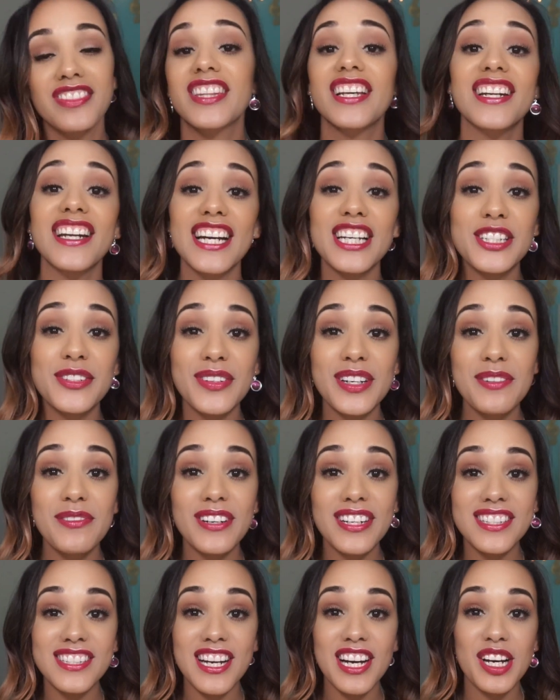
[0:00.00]
The next one I
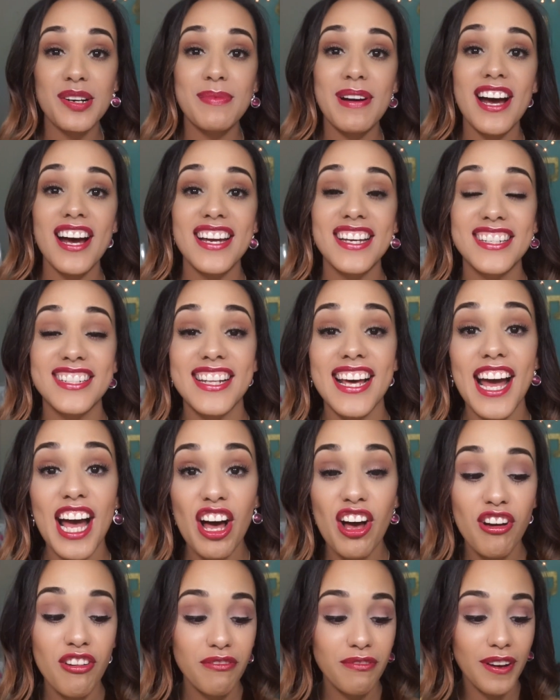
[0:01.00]
want to talk about is the
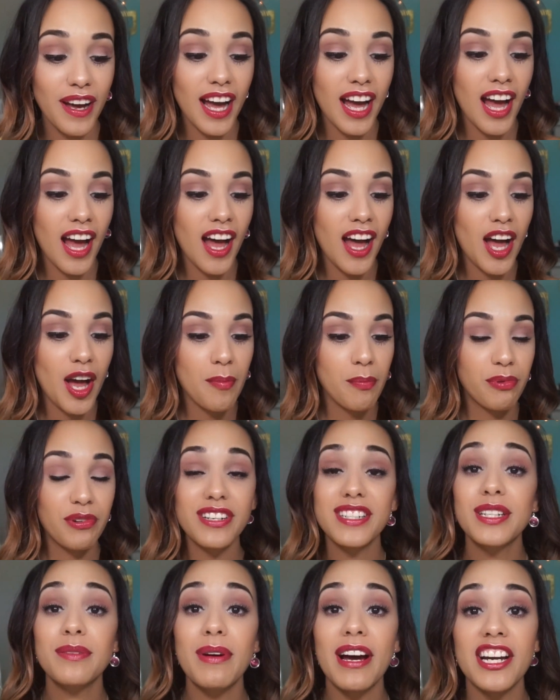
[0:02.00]
e.l.f.
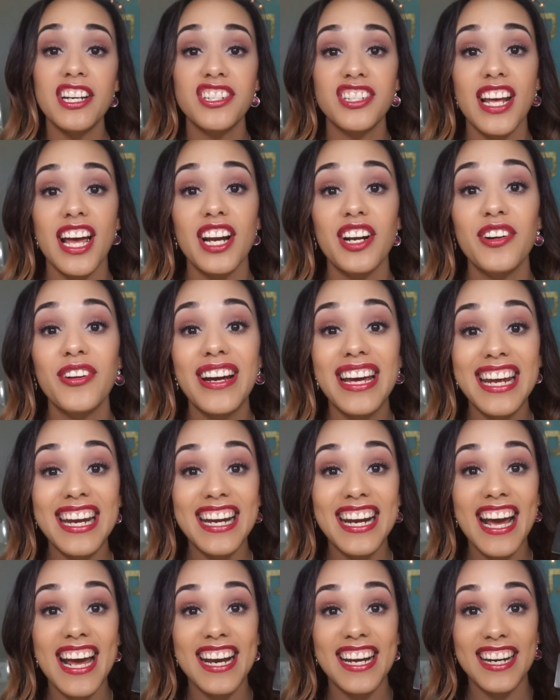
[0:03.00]
Prism eyeshadow
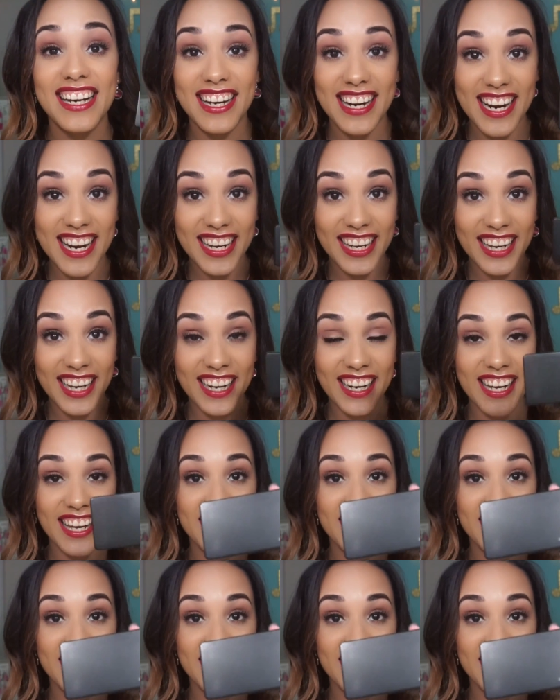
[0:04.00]
in Naked.